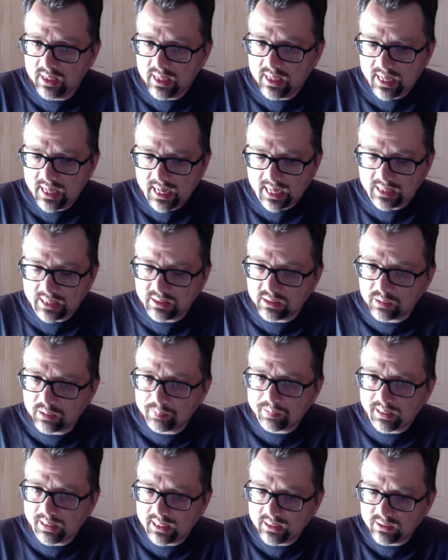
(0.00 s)
And in the
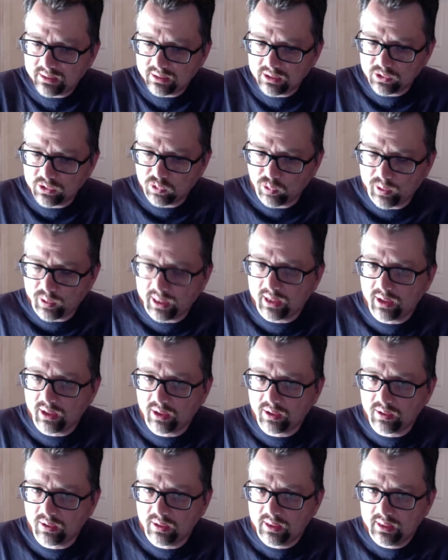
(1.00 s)
places where
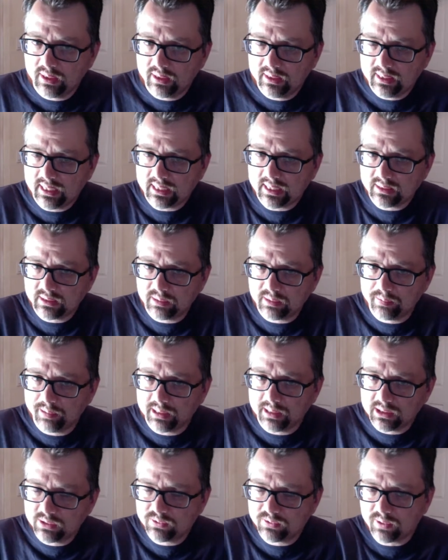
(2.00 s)
he has the biggest
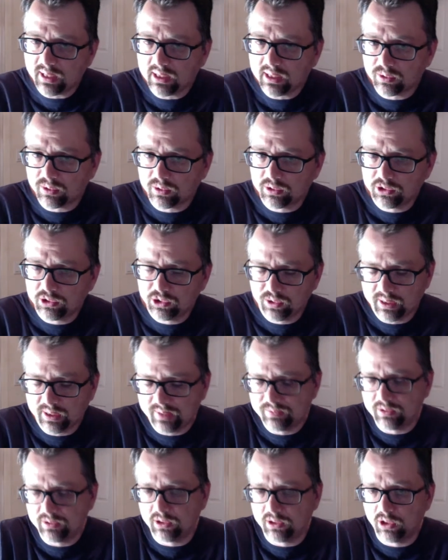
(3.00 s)
followers, you have the
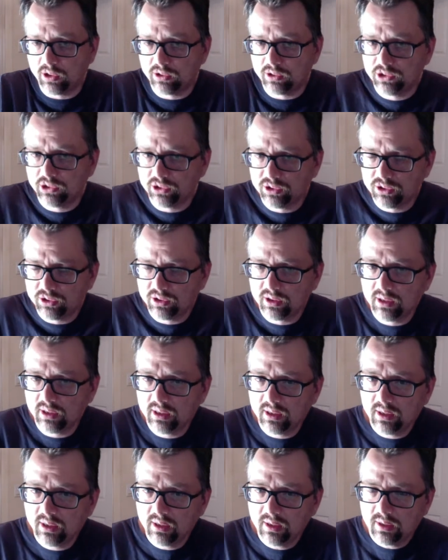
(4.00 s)
largest,
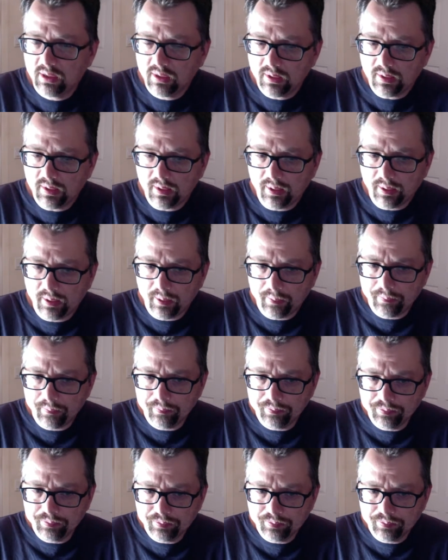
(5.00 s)
um,